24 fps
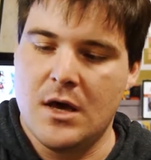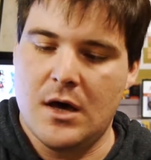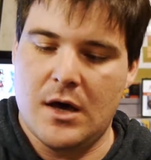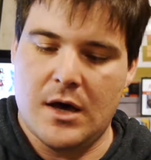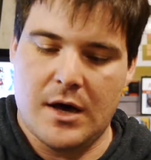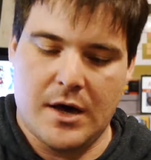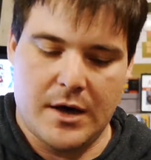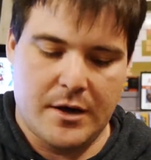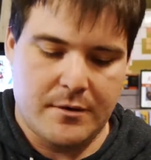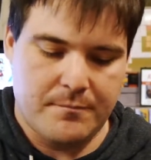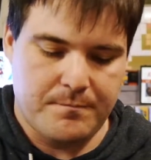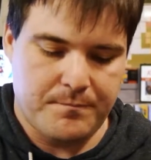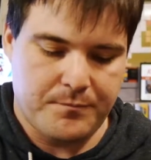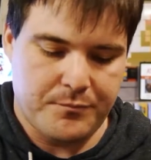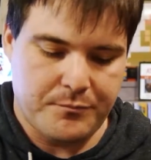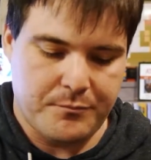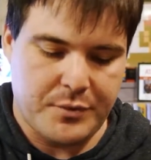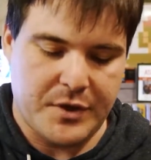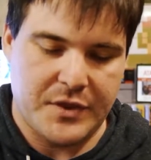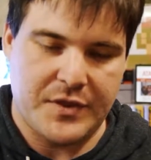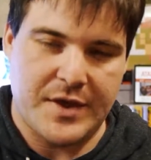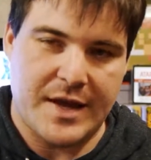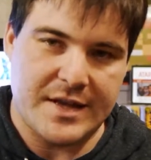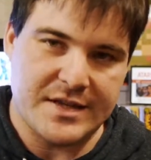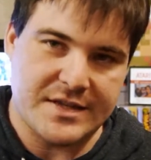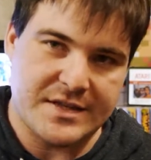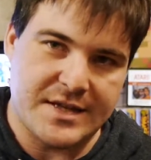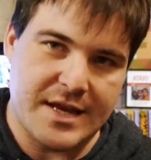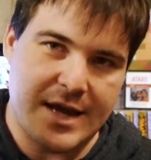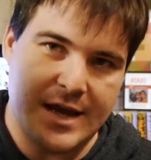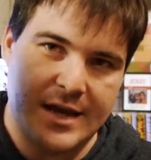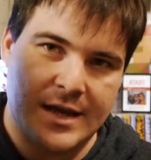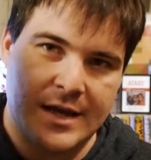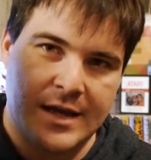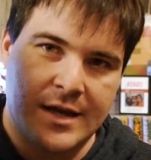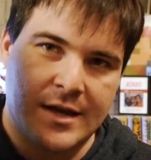But that
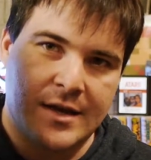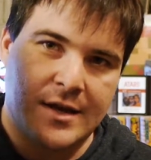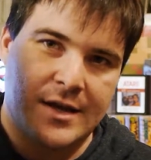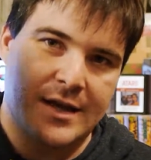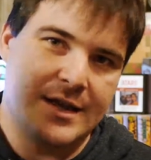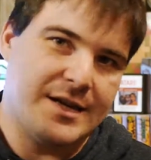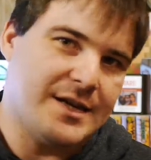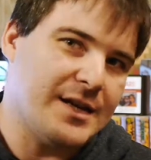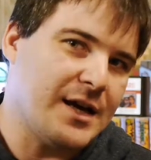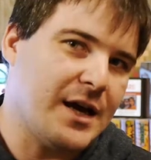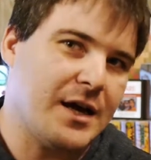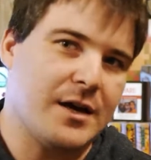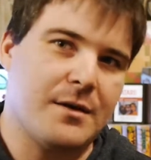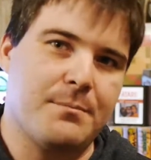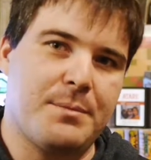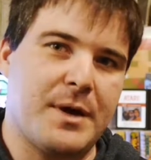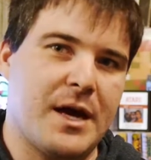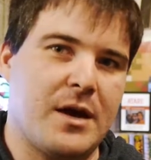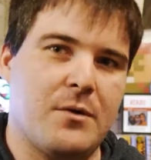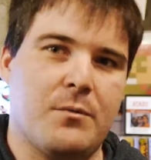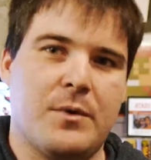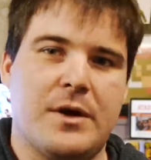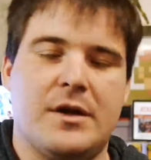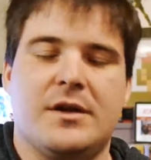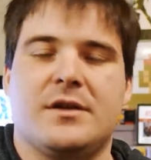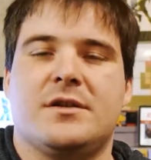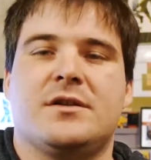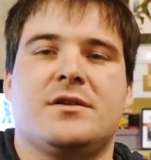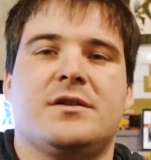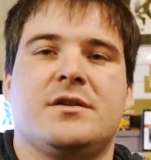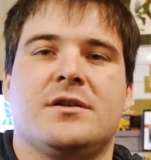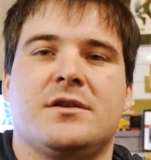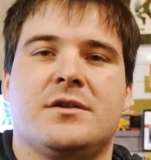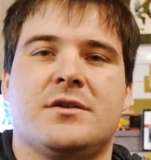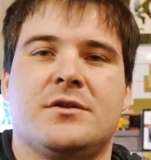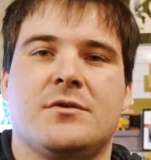said, not a bad way
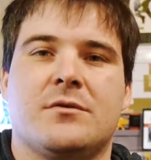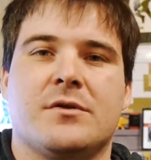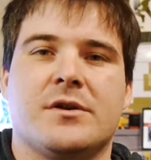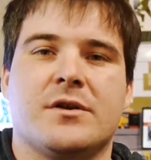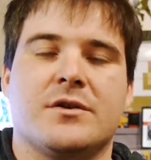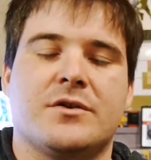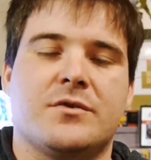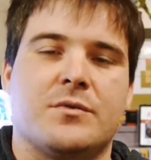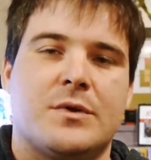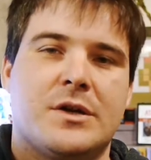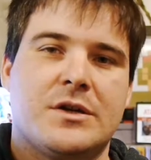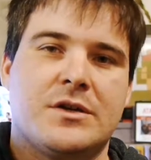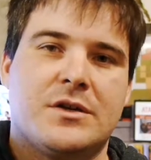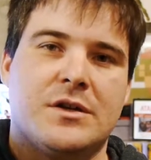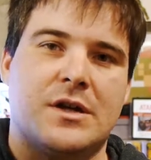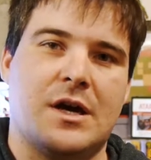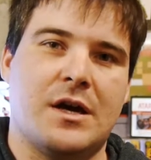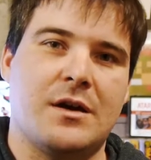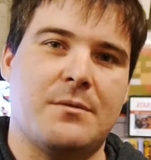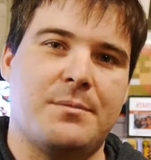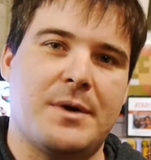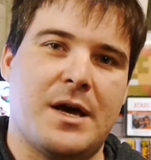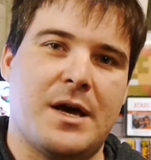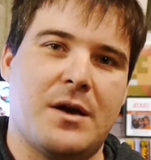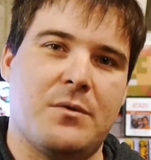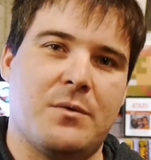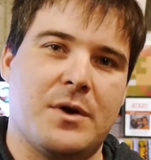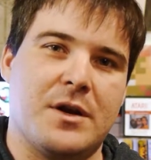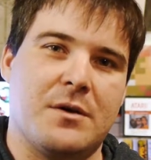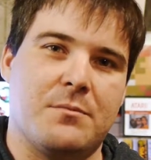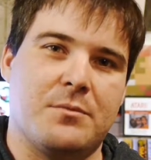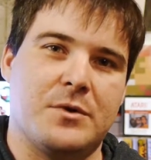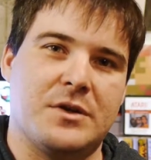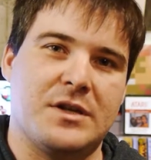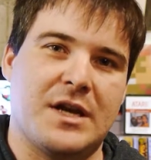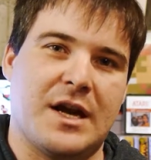to store your Switch, not a bad way to
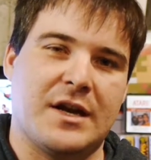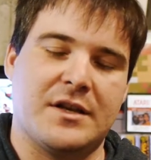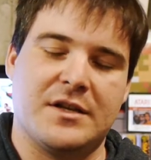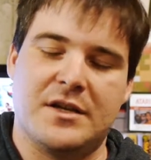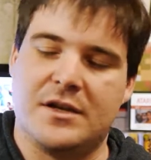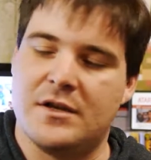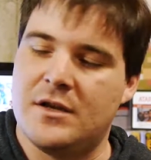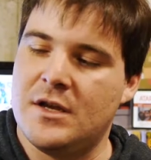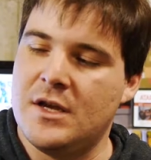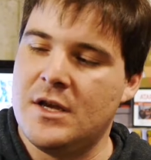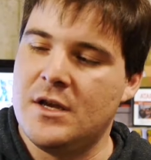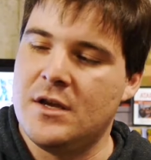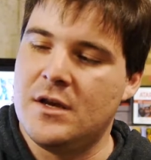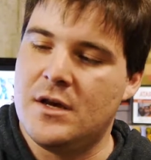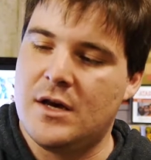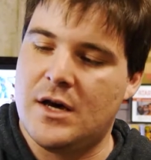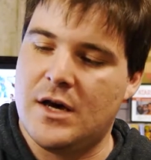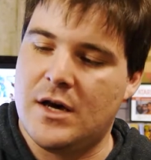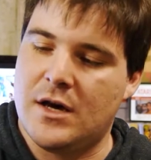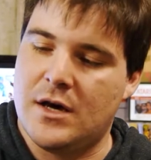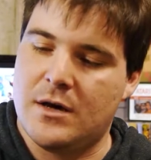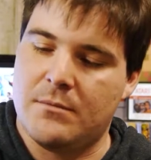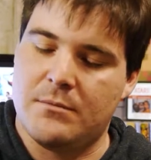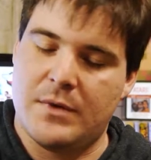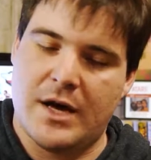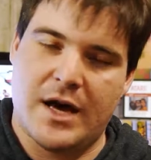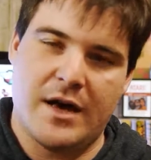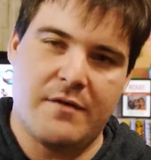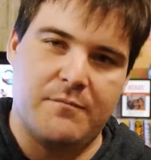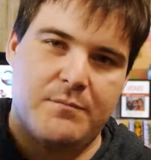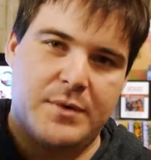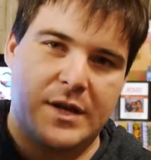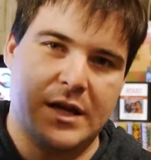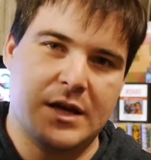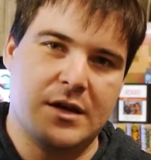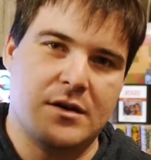protect it. I've
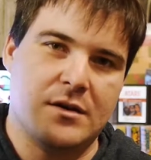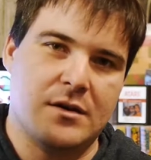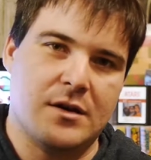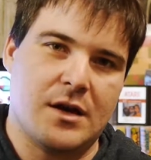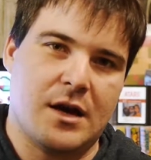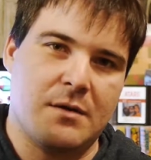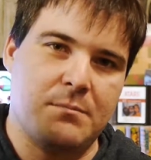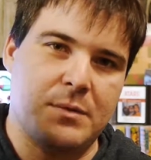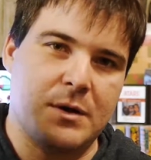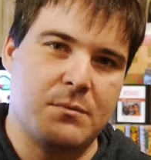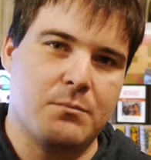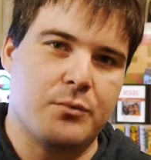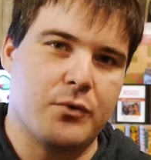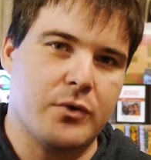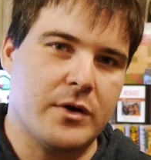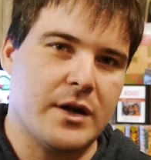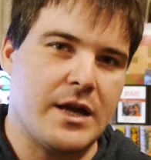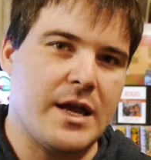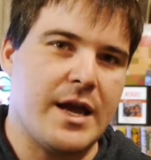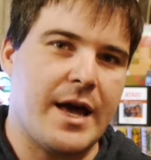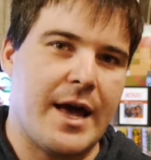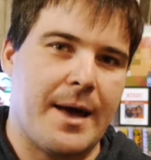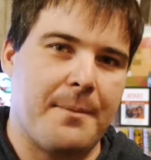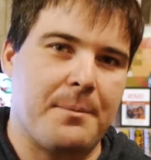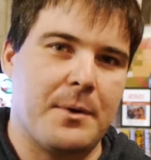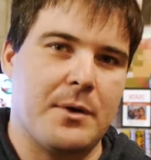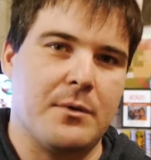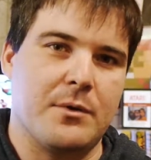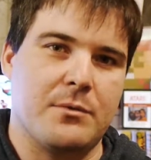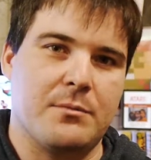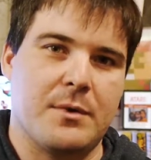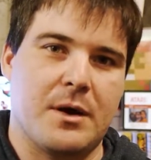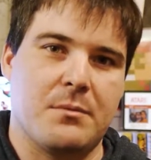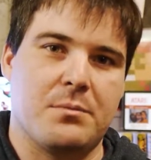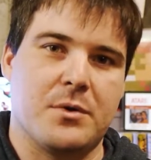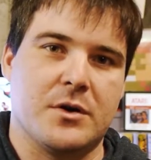been pretty happy with
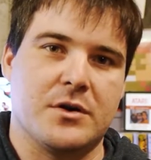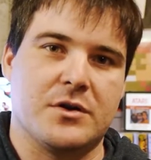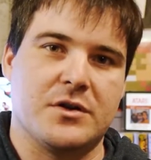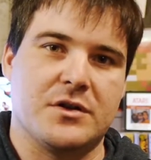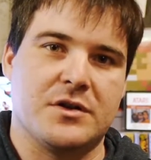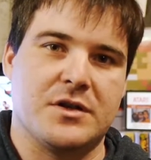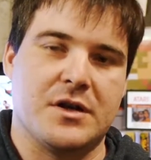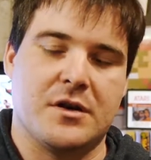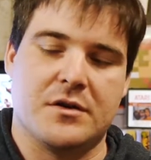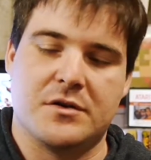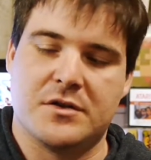my purchase here.